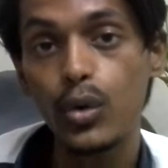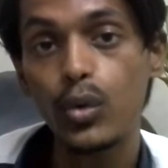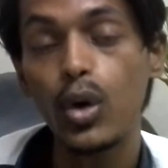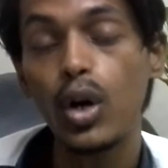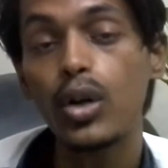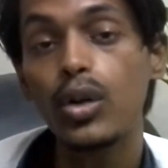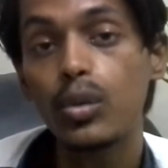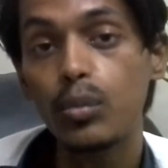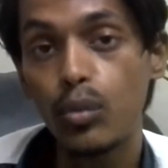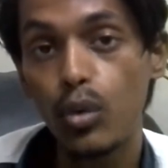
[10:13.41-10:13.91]
you
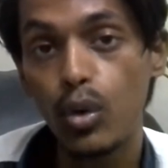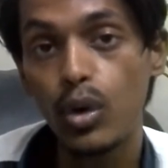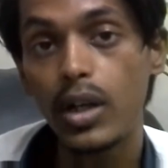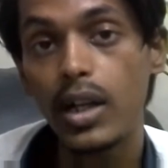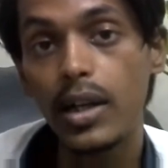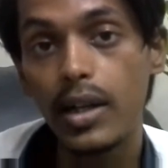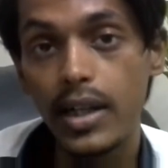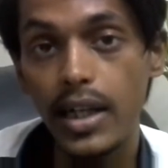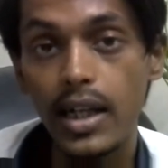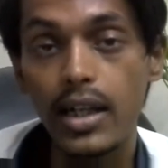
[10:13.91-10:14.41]
want more
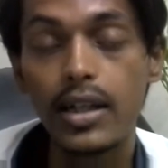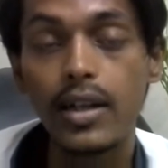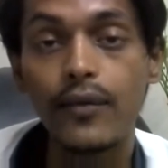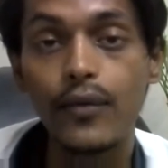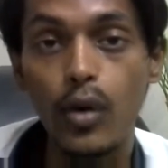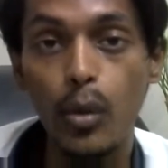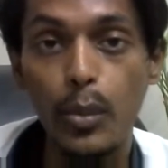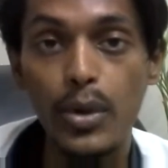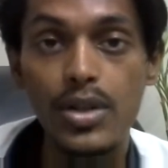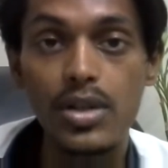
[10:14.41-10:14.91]
detailed
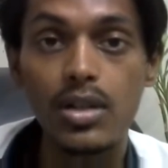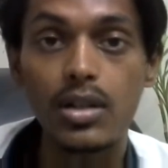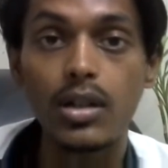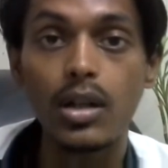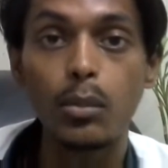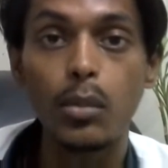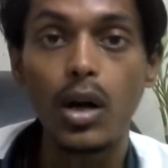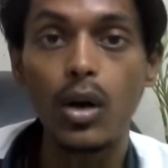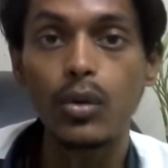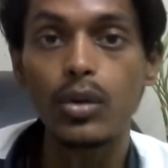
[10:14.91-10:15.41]
information
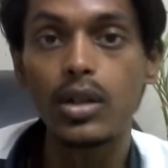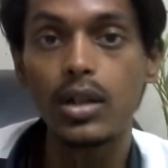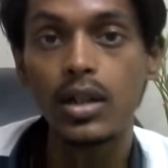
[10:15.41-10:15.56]
about